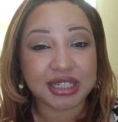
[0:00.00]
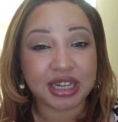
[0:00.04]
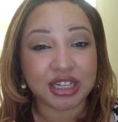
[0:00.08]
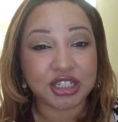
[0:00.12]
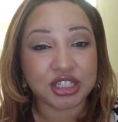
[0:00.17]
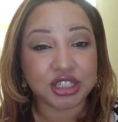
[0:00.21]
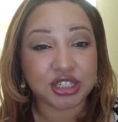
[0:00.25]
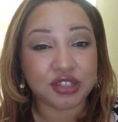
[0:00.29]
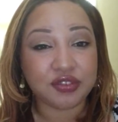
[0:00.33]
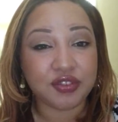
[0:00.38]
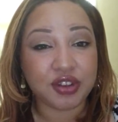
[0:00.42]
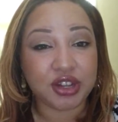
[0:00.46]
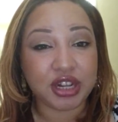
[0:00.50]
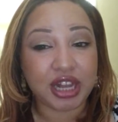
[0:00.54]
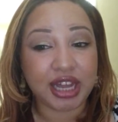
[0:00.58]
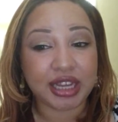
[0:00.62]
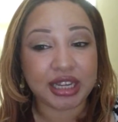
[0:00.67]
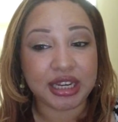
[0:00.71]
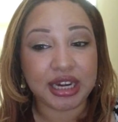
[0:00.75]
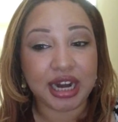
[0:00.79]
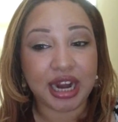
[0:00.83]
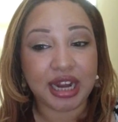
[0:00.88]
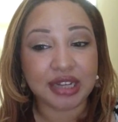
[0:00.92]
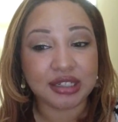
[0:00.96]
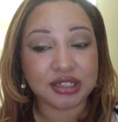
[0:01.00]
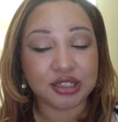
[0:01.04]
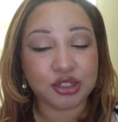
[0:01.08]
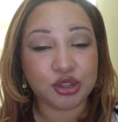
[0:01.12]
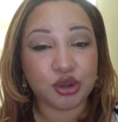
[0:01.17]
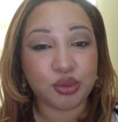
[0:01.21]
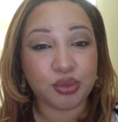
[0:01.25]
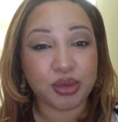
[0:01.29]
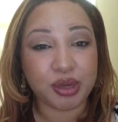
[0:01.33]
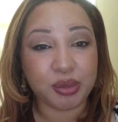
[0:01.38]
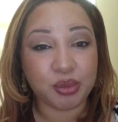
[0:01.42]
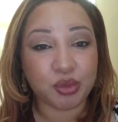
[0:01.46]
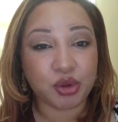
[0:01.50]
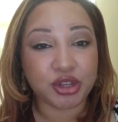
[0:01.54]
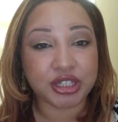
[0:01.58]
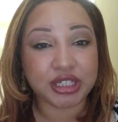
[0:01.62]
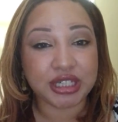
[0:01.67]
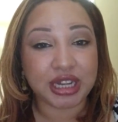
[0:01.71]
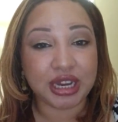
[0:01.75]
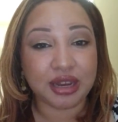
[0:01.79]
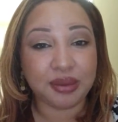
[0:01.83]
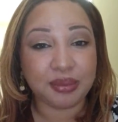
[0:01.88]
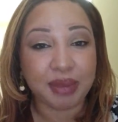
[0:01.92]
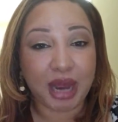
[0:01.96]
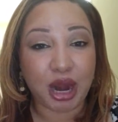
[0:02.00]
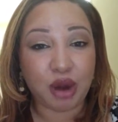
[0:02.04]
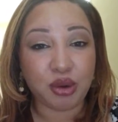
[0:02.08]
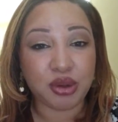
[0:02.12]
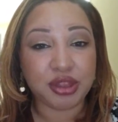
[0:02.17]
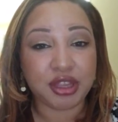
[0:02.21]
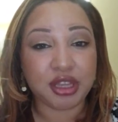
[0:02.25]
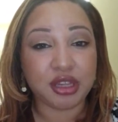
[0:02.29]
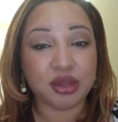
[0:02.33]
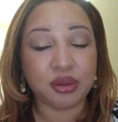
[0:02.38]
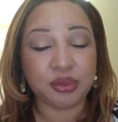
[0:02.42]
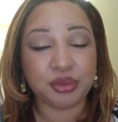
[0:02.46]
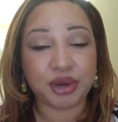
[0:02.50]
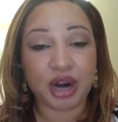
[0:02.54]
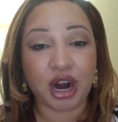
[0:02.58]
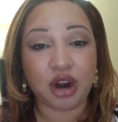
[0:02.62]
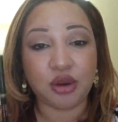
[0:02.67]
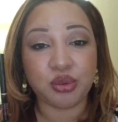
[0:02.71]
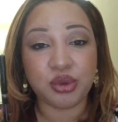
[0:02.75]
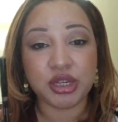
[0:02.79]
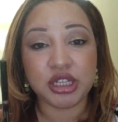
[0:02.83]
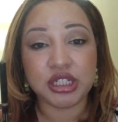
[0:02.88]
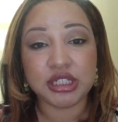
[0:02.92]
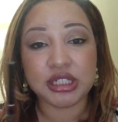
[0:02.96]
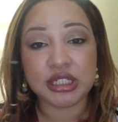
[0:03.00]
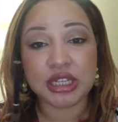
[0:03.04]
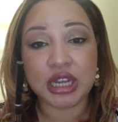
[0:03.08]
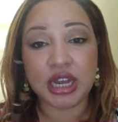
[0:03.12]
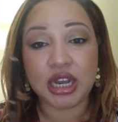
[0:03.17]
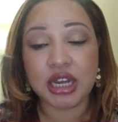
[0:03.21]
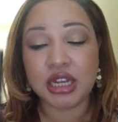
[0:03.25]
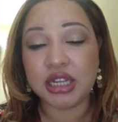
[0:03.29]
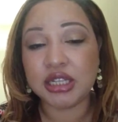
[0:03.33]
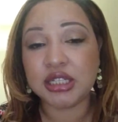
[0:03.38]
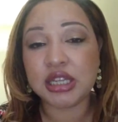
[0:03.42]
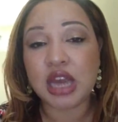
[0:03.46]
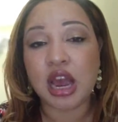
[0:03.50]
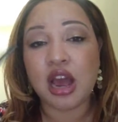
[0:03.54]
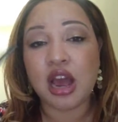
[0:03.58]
I just feel like it has a little bit more staying power than the Brow Wiz does.